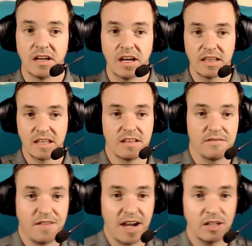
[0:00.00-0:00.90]
and then the
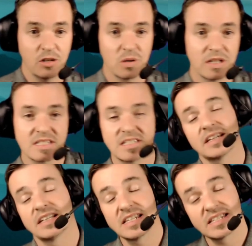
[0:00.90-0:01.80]
final one is the
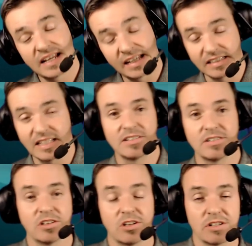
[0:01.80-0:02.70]
kinesthetic
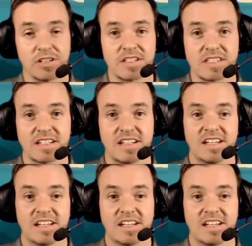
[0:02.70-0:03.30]
learners.